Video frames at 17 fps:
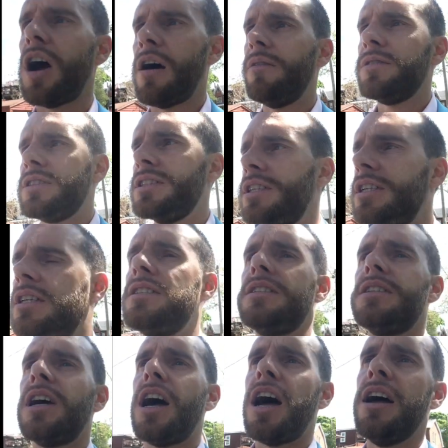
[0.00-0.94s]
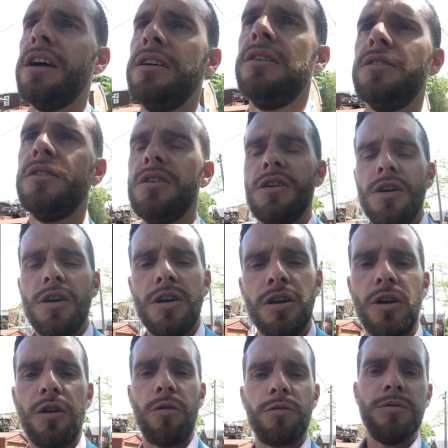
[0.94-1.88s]
Obviously it
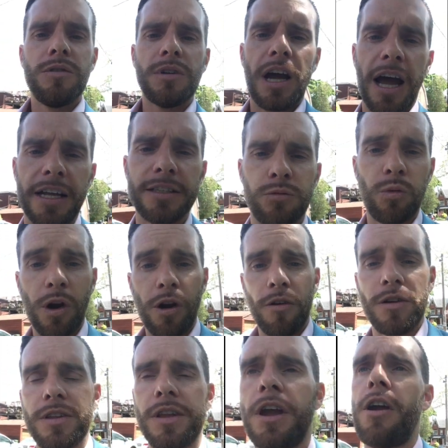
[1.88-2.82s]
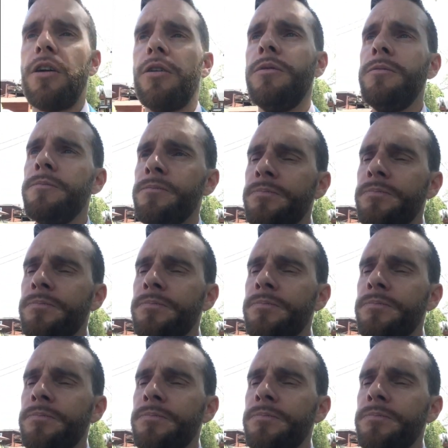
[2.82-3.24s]
adds wear and tear.